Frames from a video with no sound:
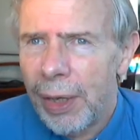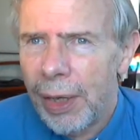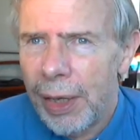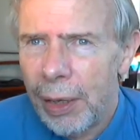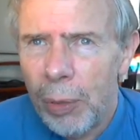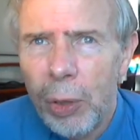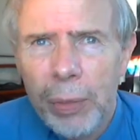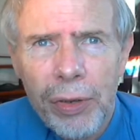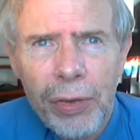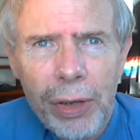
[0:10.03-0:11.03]
At the moment,
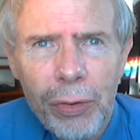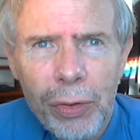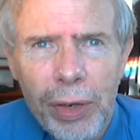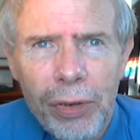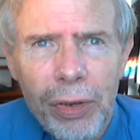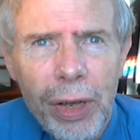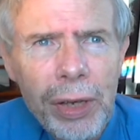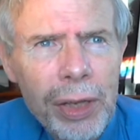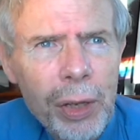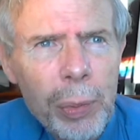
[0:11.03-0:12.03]
the sun's really
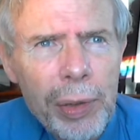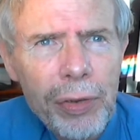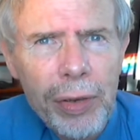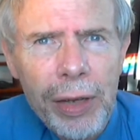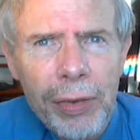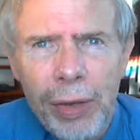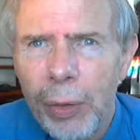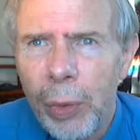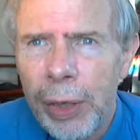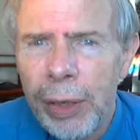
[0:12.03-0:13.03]
shining. I hope it stays that
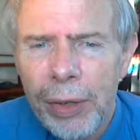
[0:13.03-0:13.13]
way.